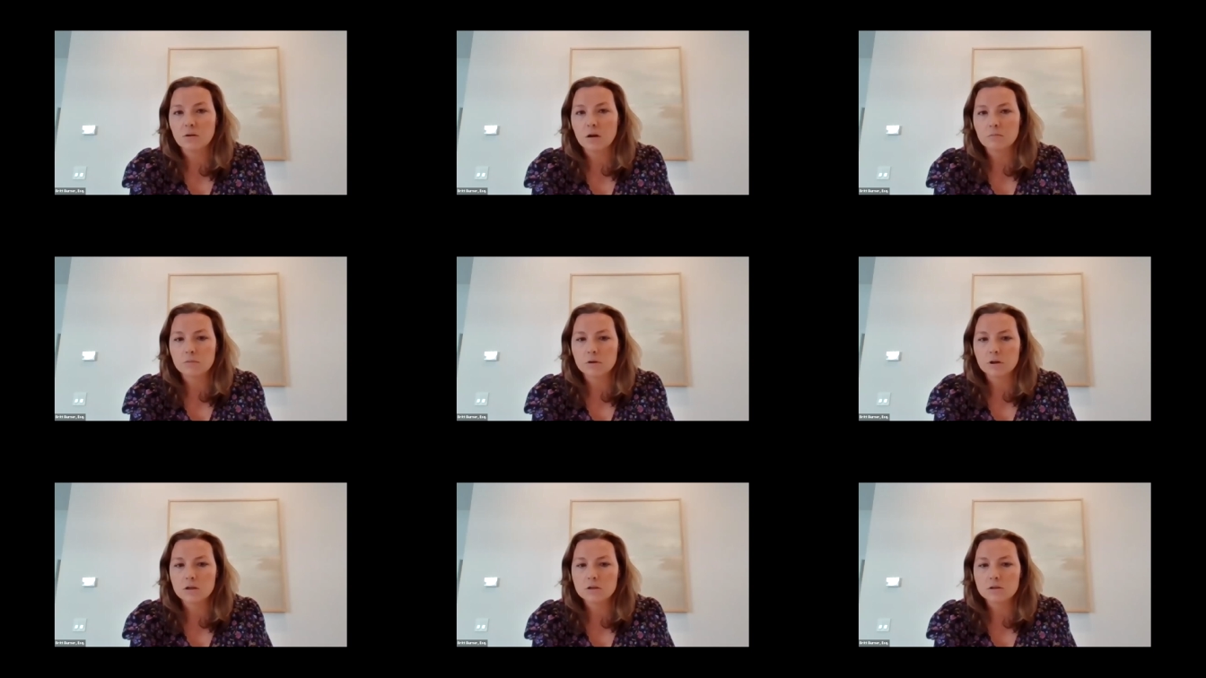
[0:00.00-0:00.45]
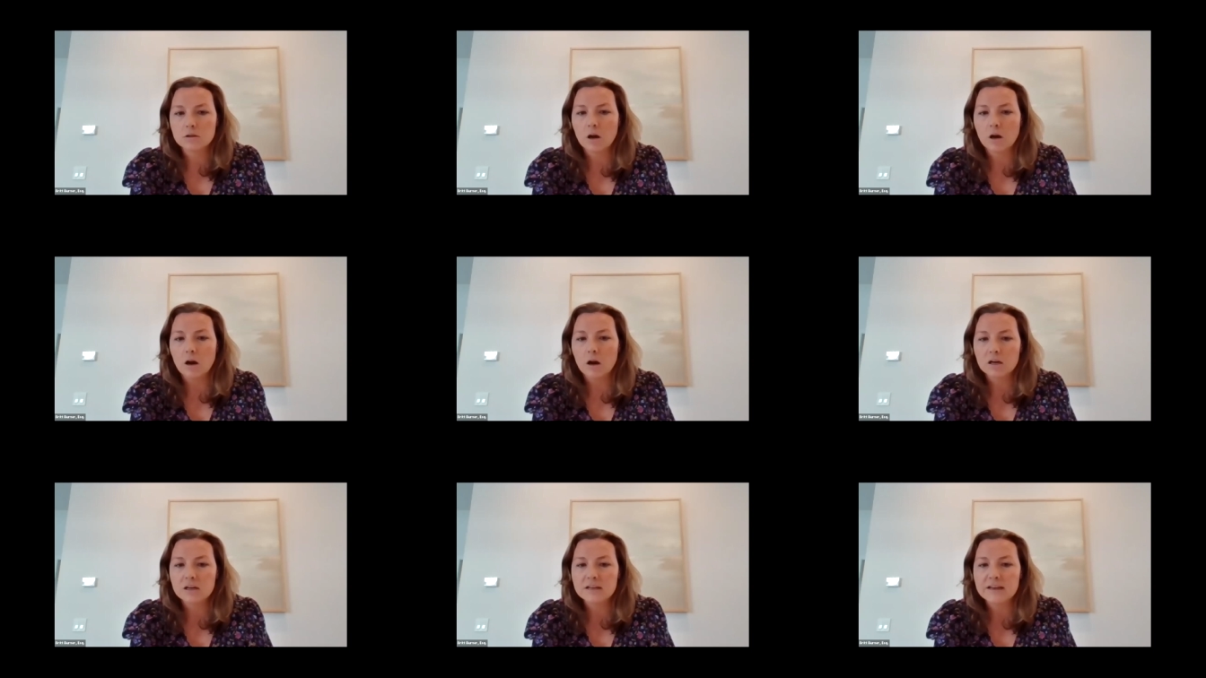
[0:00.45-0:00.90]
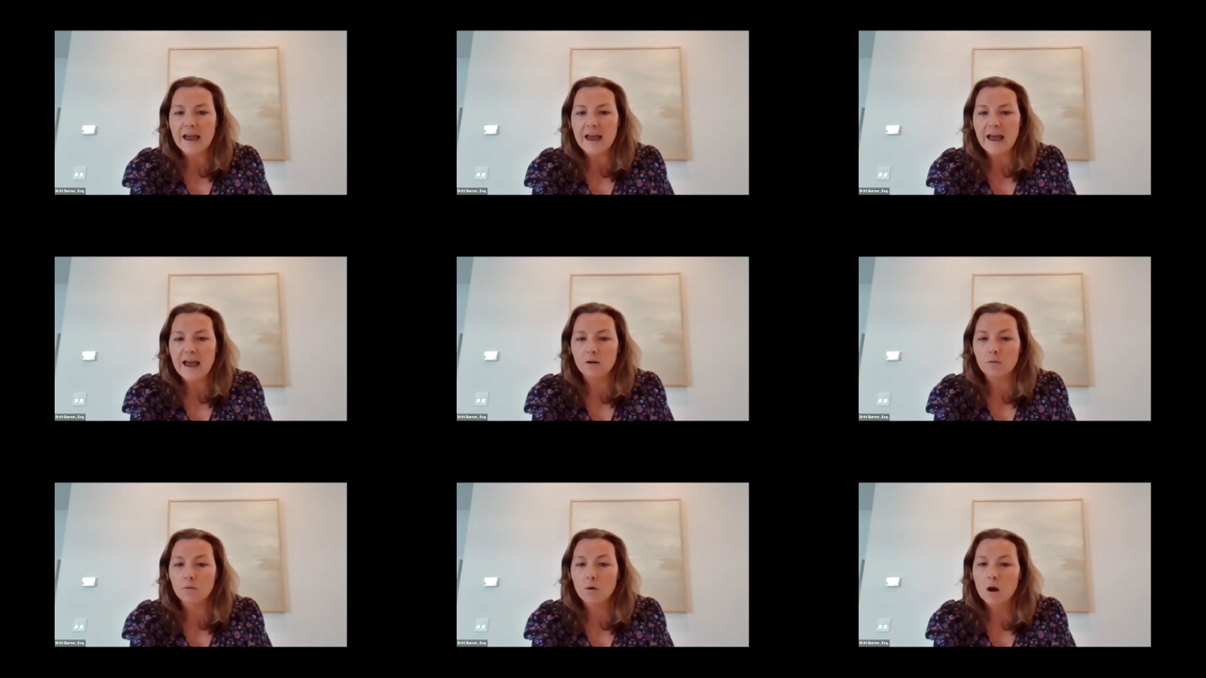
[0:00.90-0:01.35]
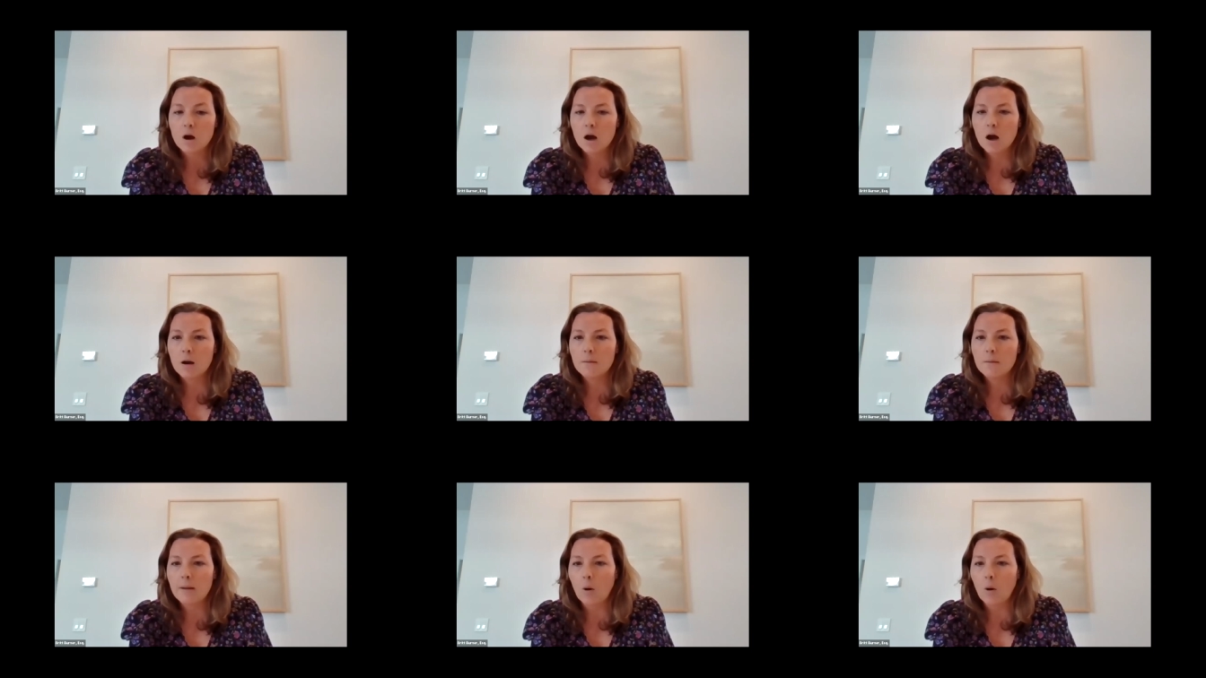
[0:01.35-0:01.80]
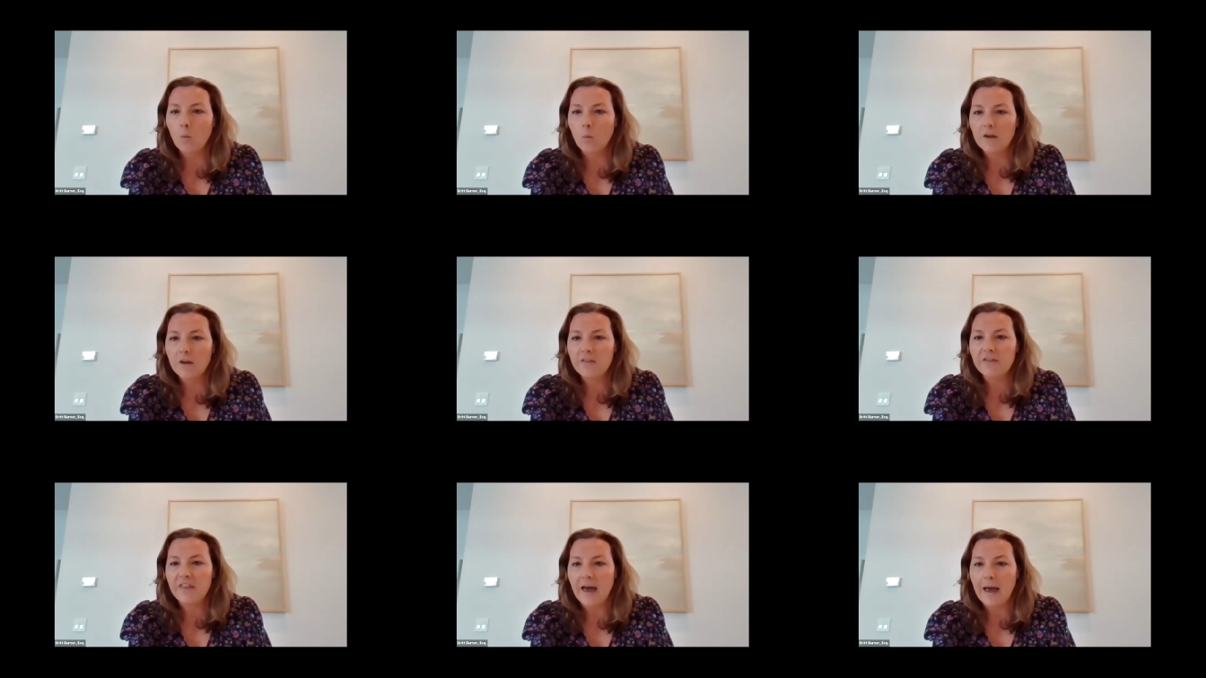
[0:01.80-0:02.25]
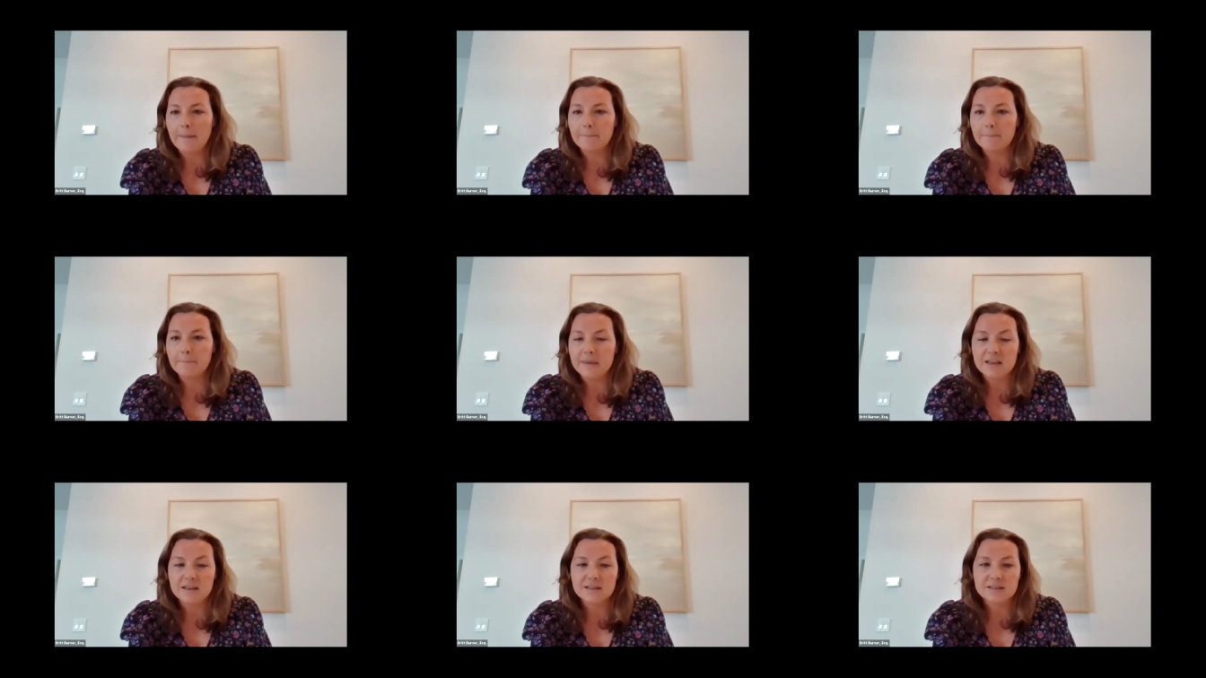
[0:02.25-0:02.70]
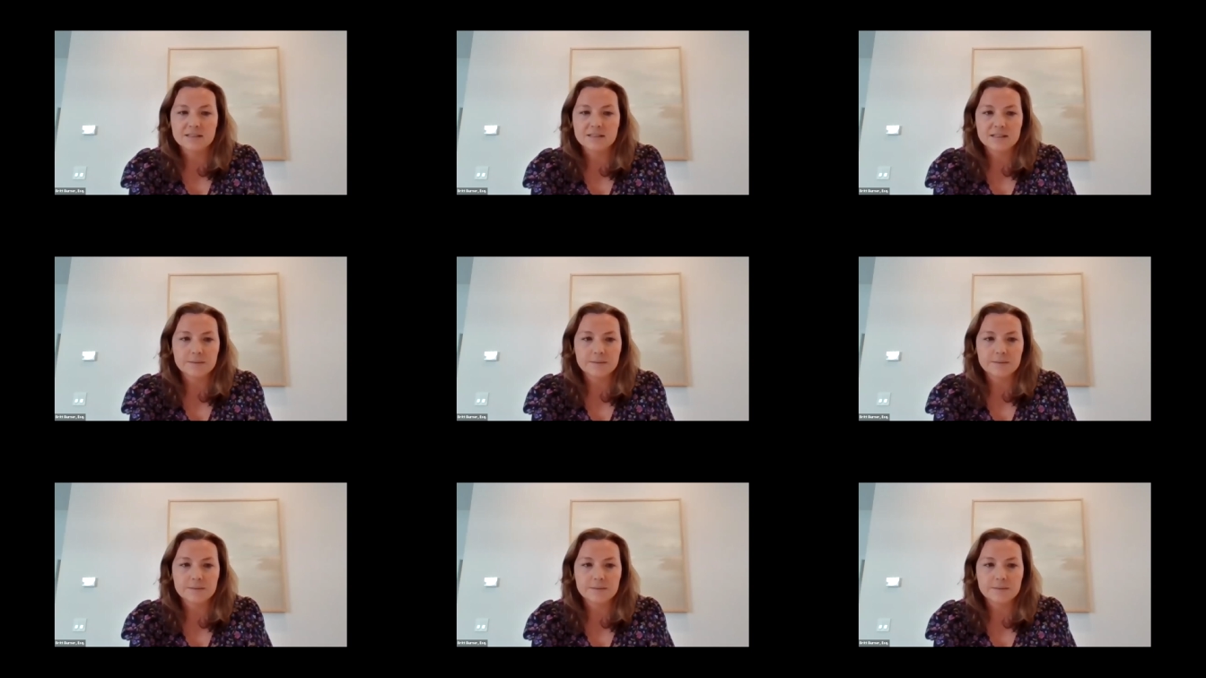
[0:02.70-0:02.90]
I'm going to talk now about what that means.